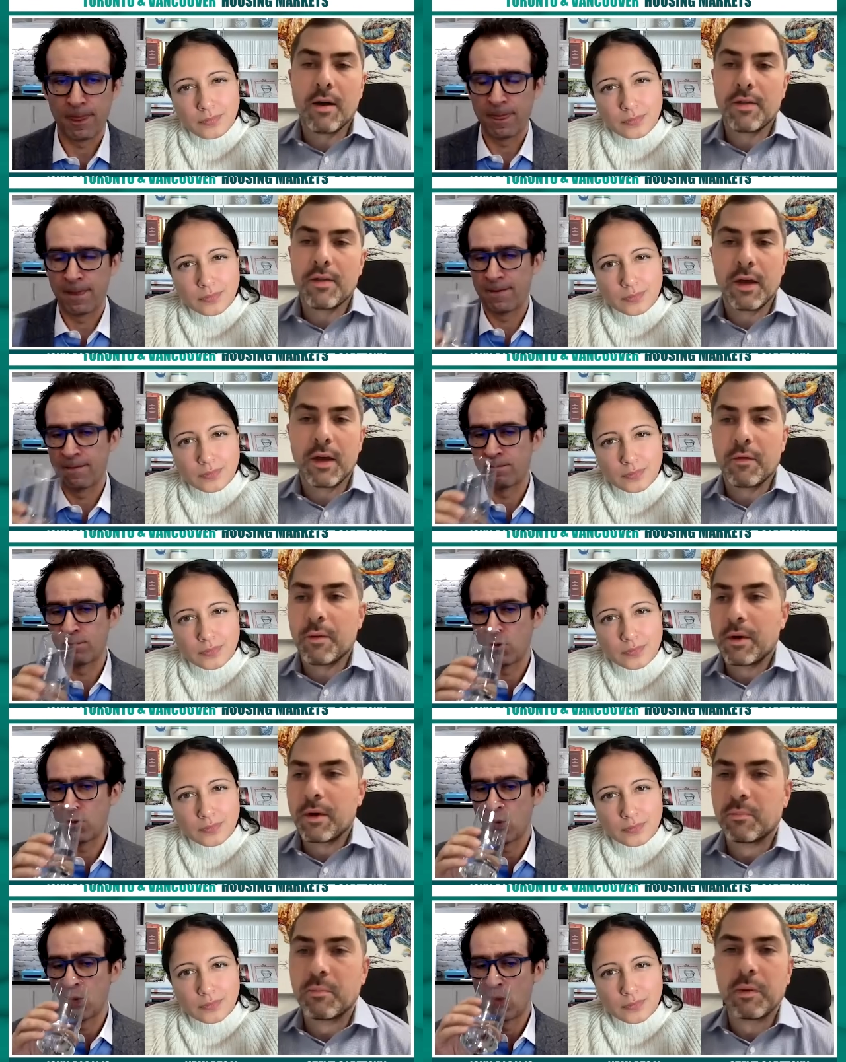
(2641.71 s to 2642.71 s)
Speaker 1: know, I think
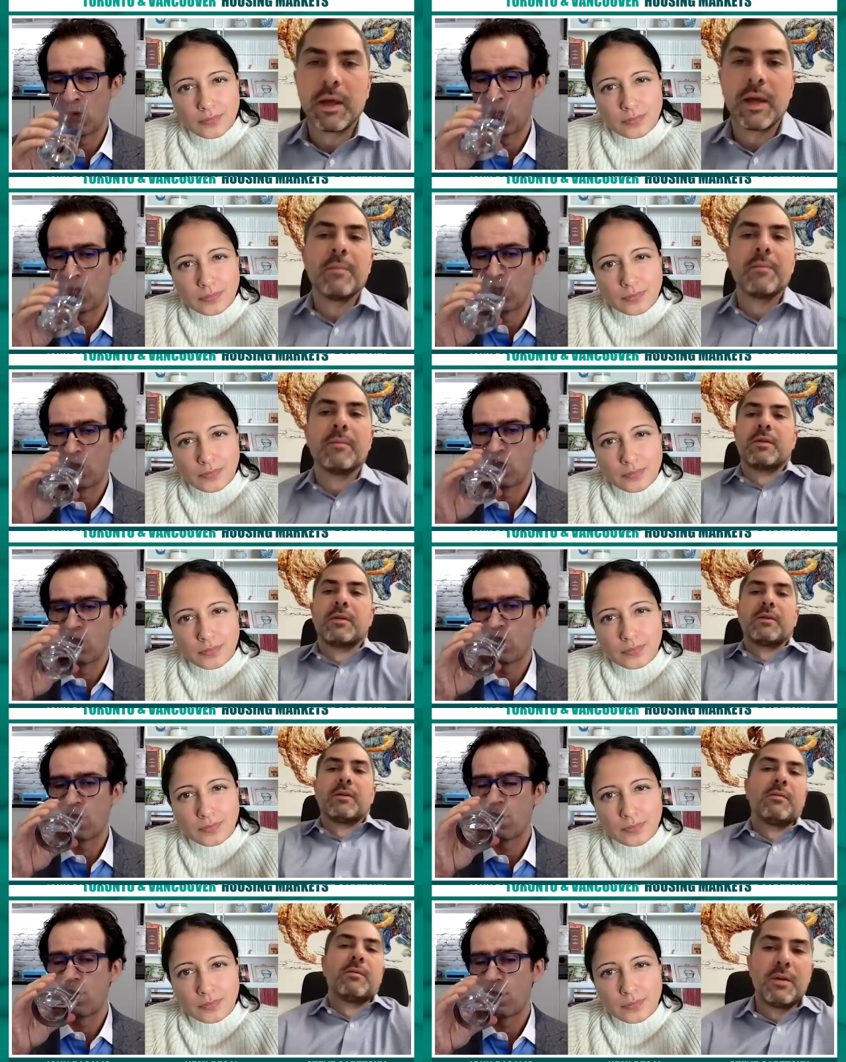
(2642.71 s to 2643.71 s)
everybody just blames,
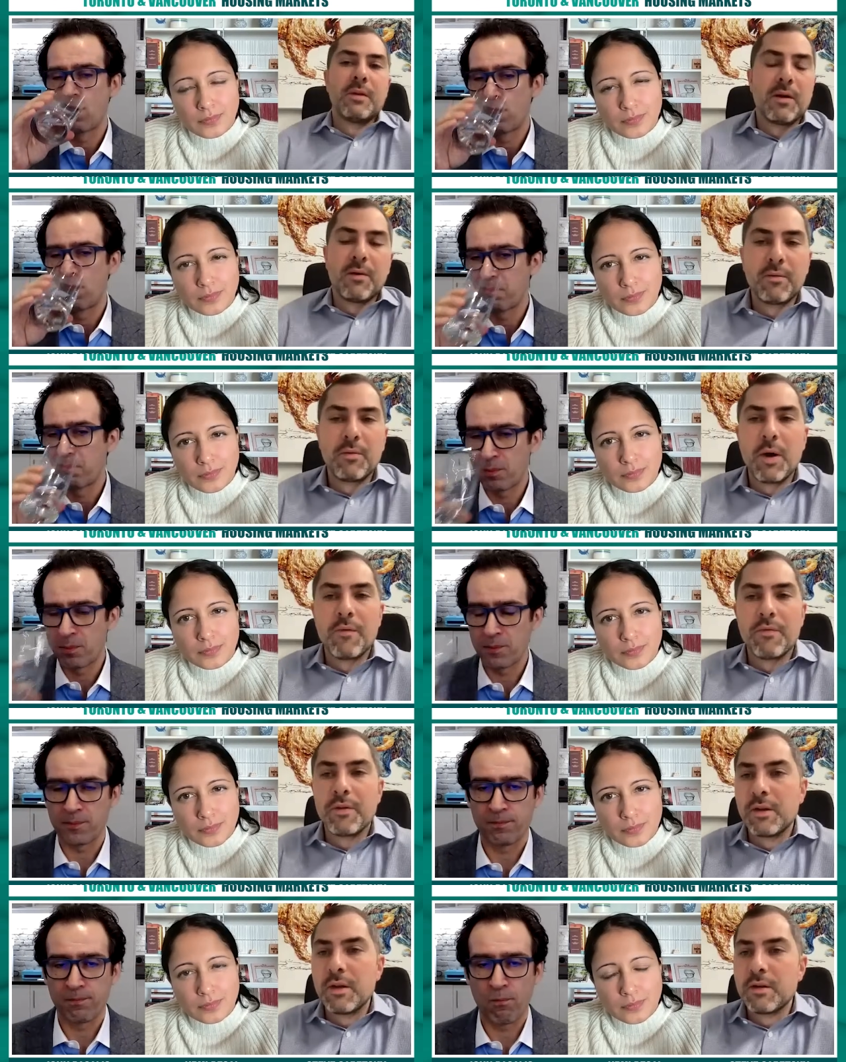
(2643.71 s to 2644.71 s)
you know,
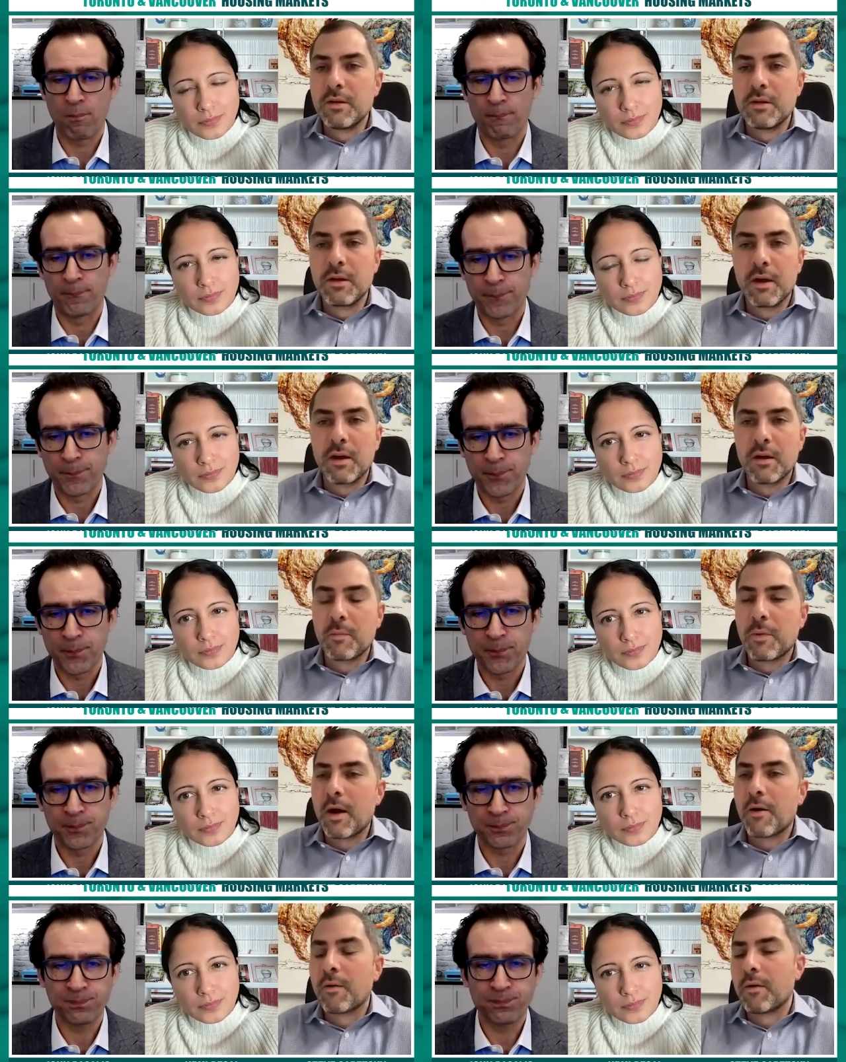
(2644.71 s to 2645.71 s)
whoever they need to to get into
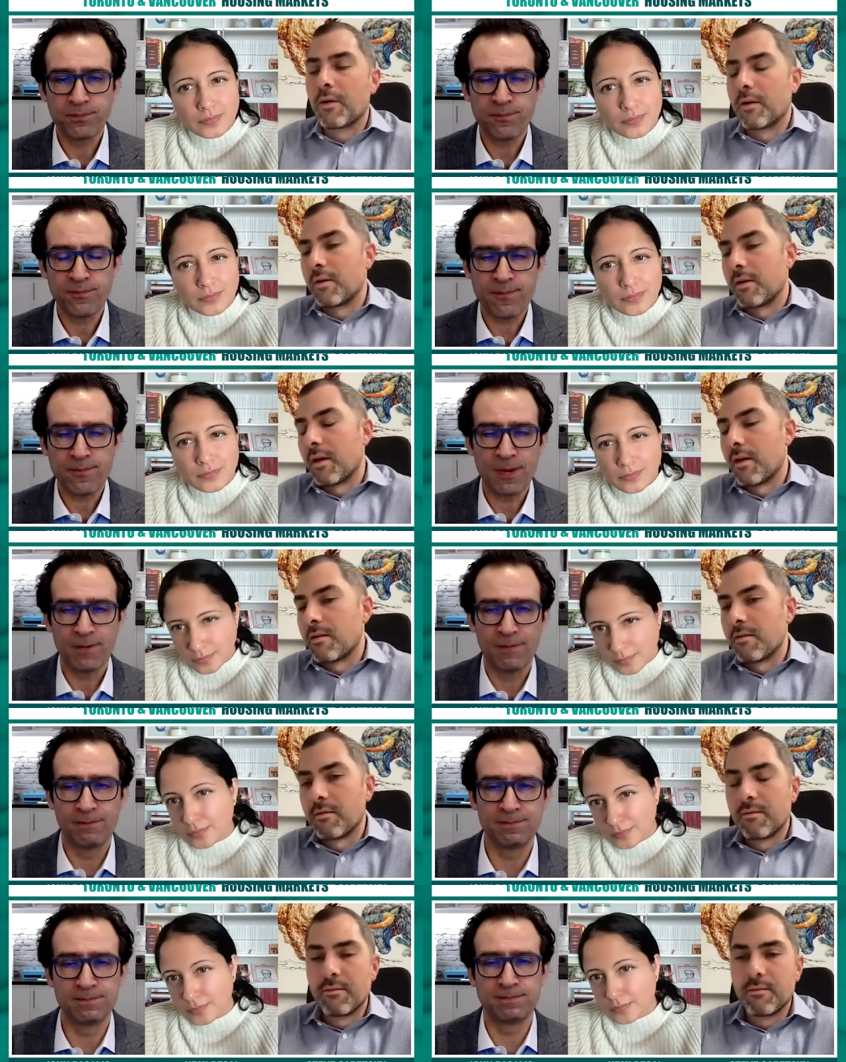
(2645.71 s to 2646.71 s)
power and
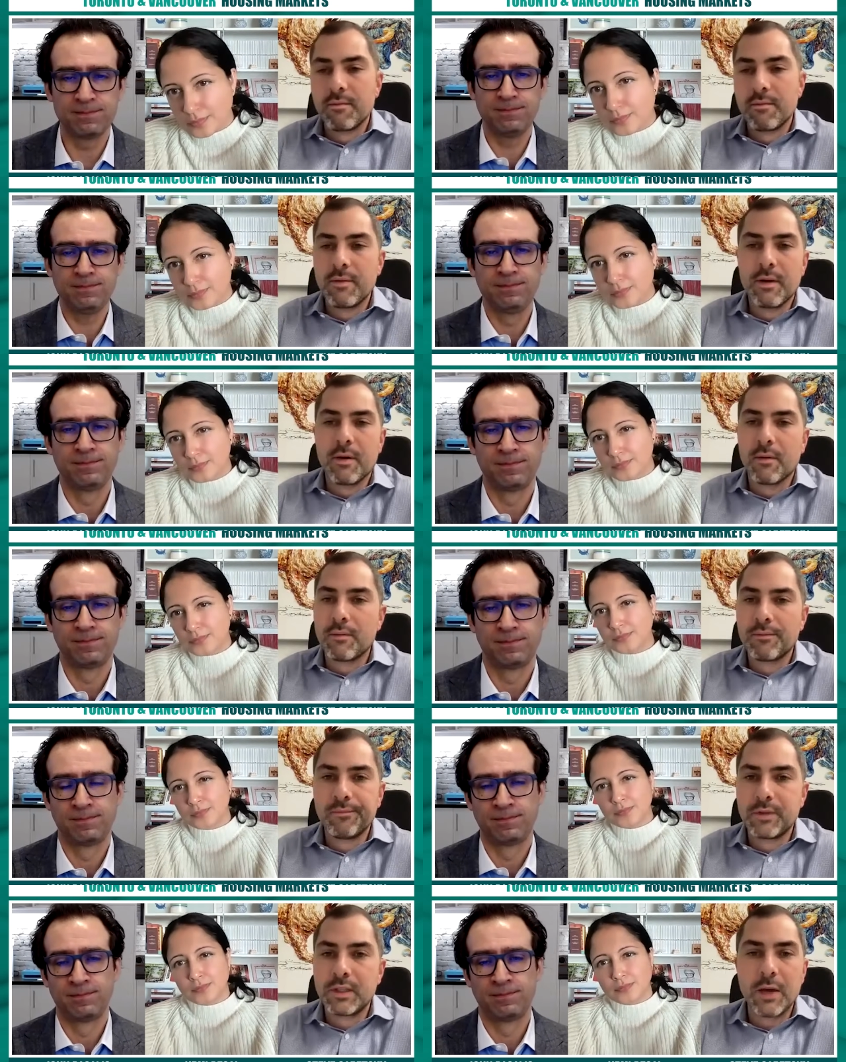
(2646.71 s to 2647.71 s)
then, you know,
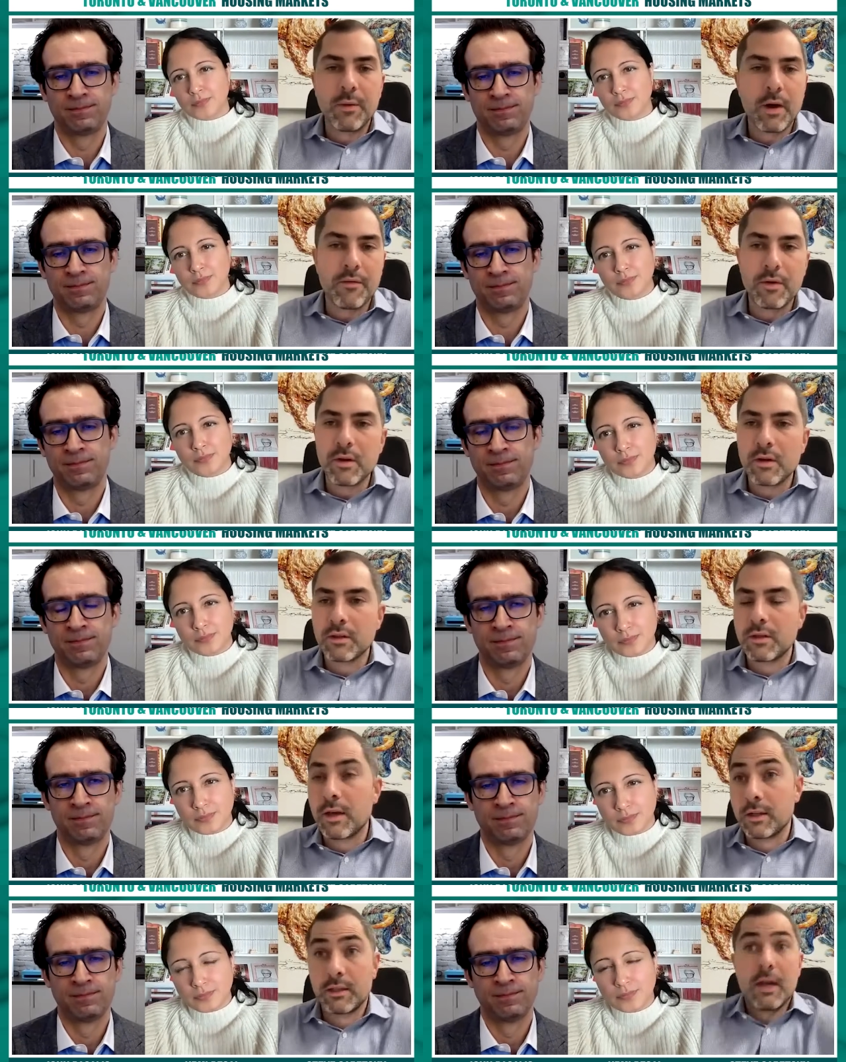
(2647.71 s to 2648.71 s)
say whatever you need to
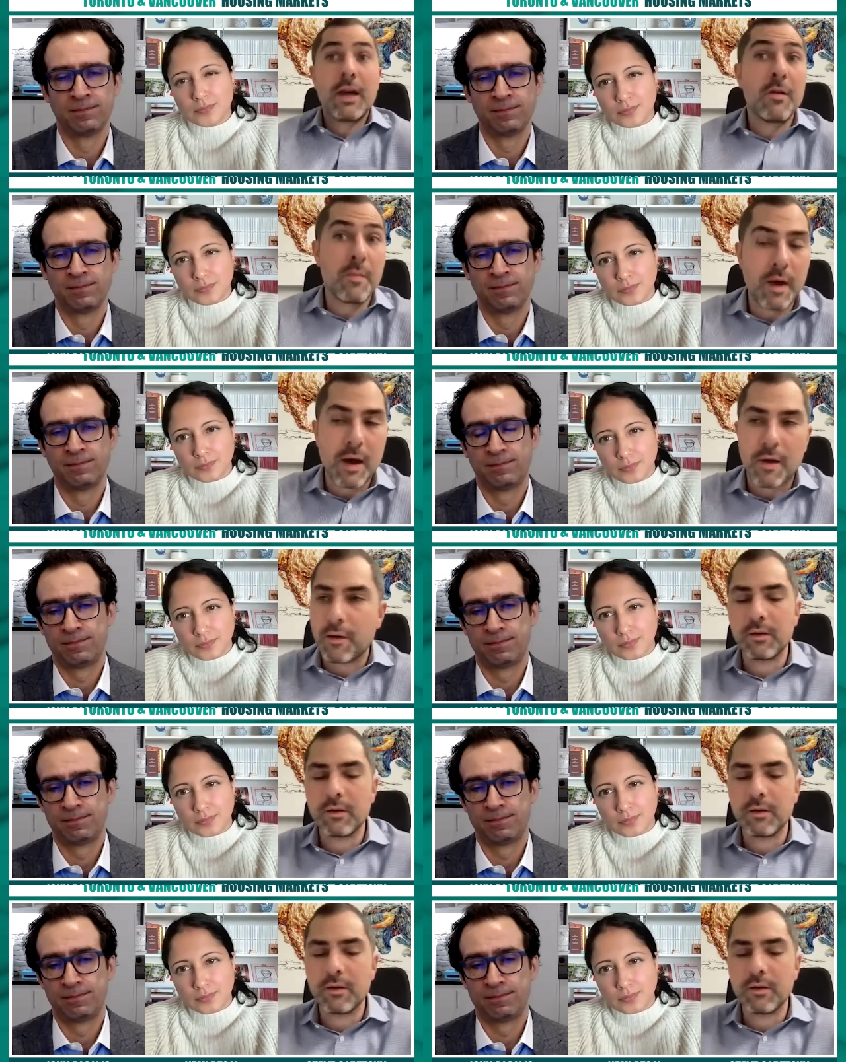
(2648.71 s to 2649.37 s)
say to stay in power.